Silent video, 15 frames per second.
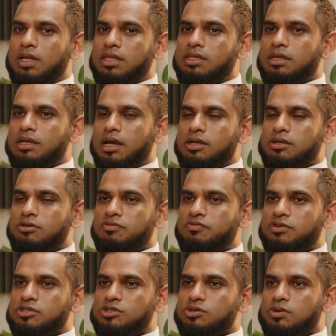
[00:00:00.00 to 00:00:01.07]
one thing I knew
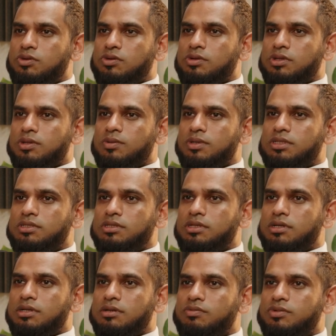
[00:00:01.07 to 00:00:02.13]
for sure it was
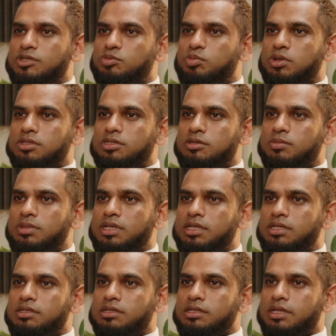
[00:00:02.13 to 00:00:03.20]
the
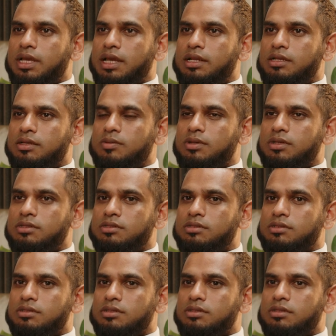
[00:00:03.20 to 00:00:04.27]
responsibility and it
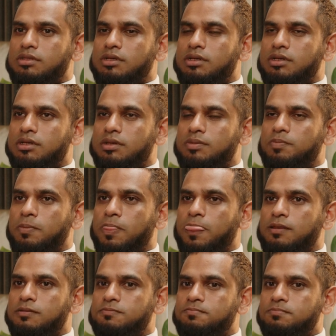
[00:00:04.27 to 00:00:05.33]
was the
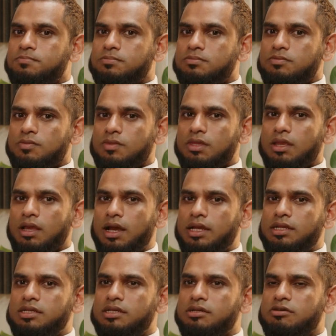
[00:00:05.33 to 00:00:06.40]

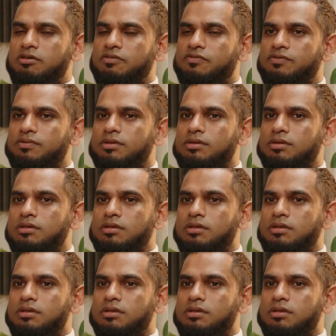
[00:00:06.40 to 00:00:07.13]
idea of